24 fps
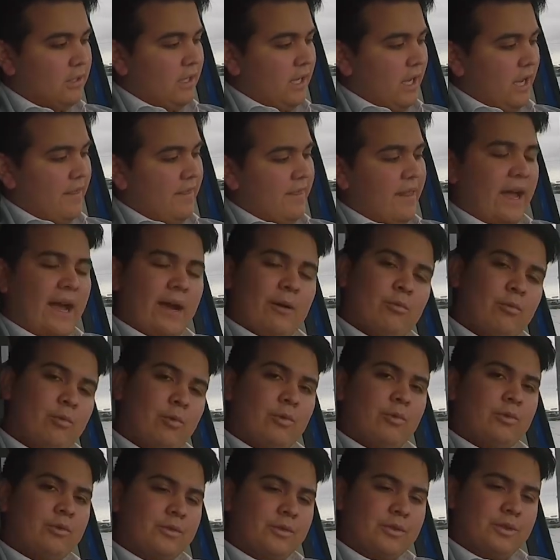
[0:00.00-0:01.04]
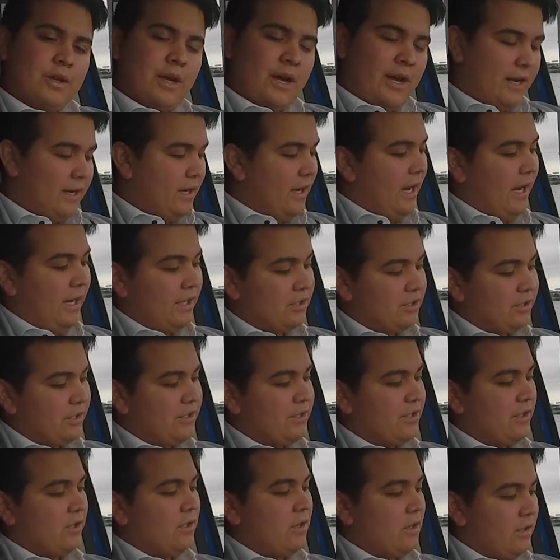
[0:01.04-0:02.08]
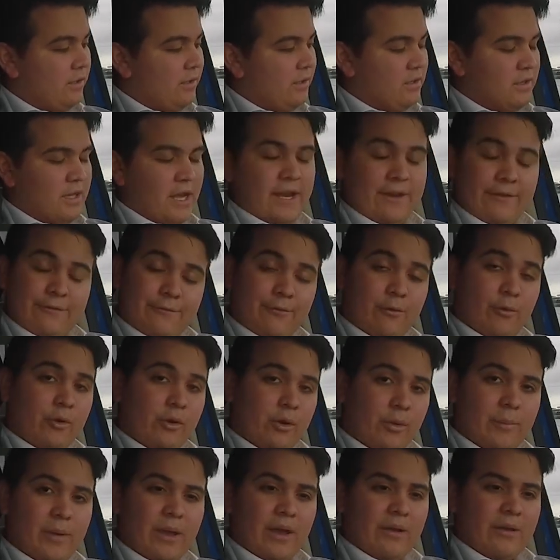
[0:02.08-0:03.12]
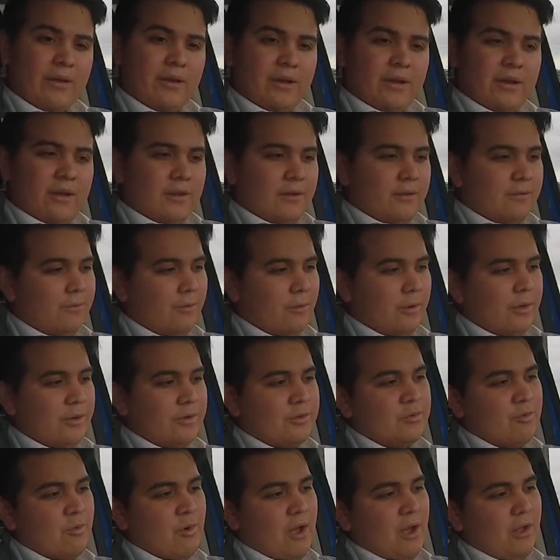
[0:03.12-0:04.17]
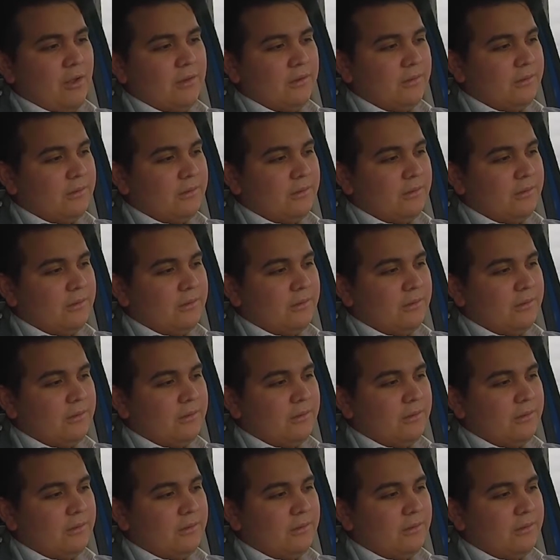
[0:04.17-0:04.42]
and that will actually turn on the light for your bed for you as well.